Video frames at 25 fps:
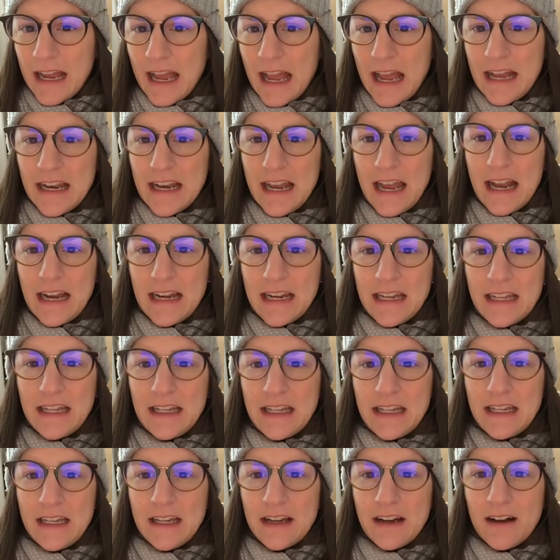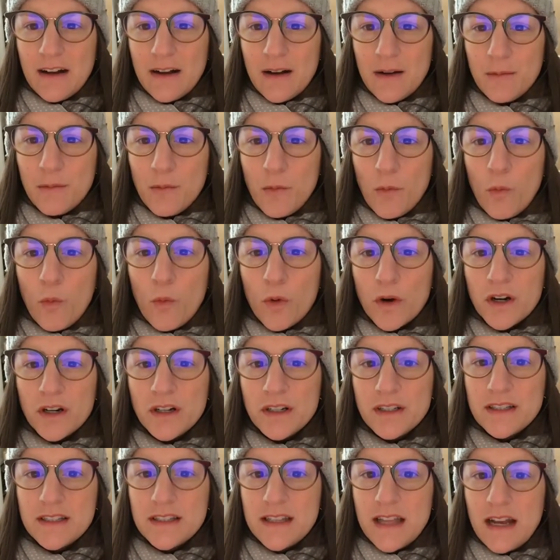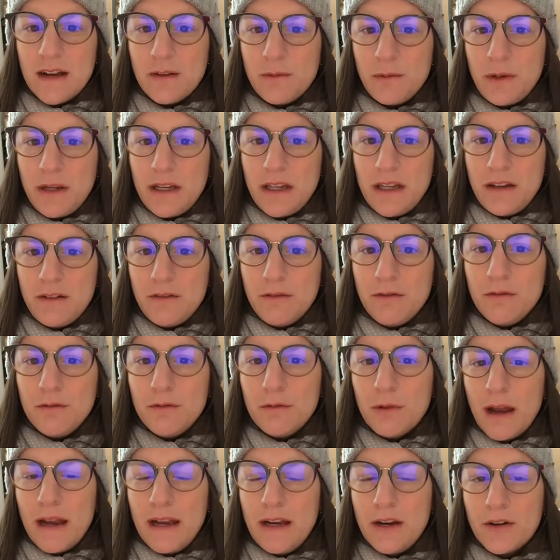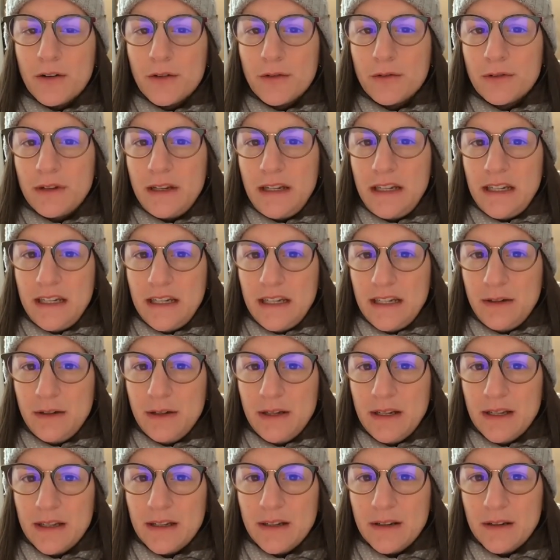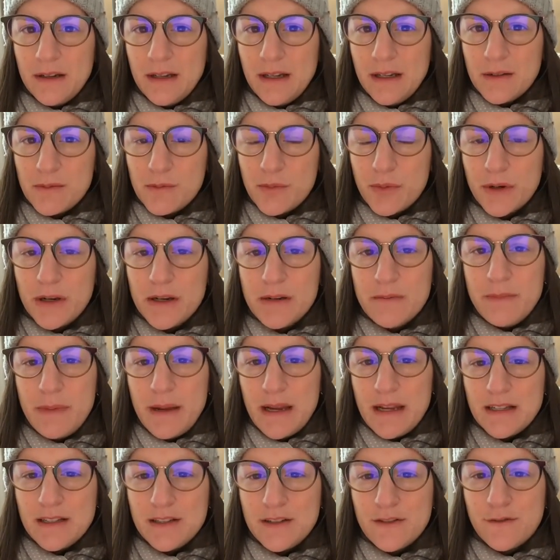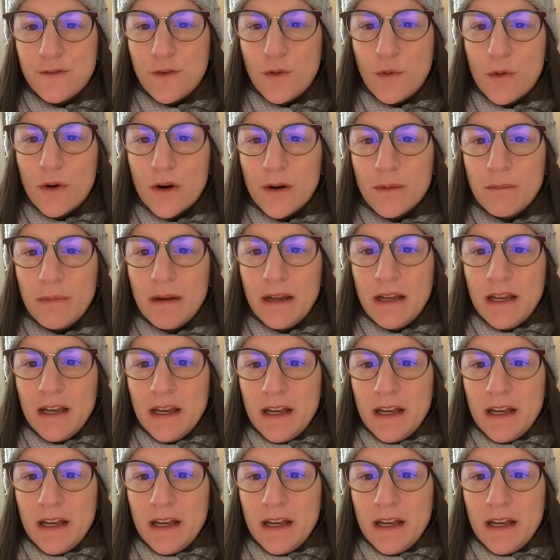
and any words that we write or read in print-based form.